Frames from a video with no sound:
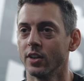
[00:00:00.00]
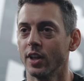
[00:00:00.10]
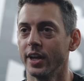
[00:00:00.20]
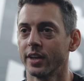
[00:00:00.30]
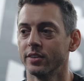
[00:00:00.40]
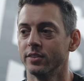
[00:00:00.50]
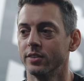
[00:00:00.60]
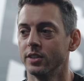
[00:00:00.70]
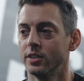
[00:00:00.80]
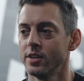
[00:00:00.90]
Like,
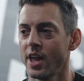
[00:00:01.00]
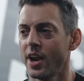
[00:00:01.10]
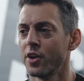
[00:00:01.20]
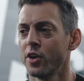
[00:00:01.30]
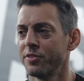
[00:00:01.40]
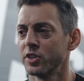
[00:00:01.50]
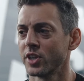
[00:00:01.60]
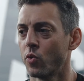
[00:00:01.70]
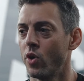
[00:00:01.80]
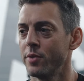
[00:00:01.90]
and I don't know if there's
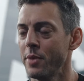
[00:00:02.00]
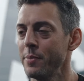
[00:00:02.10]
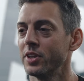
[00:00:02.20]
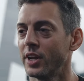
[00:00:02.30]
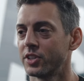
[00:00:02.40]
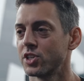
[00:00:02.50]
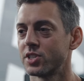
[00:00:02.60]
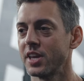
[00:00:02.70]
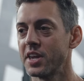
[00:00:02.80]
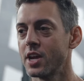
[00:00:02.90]
like one, maybe like
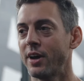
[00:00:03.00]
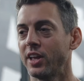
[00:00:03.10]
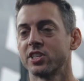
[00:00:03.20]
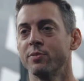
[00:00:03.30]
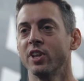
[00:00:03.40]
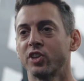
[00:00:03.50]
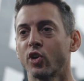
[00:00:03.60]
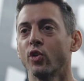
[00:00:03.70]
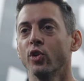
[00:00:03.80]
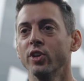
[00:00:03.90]
just thinking about like some of like
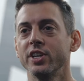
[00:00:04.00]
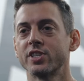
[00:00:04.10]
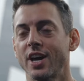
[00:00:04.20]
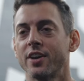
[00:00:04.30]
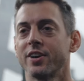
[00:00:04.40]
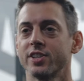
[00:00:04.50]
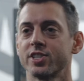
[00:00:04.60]
the early Saturday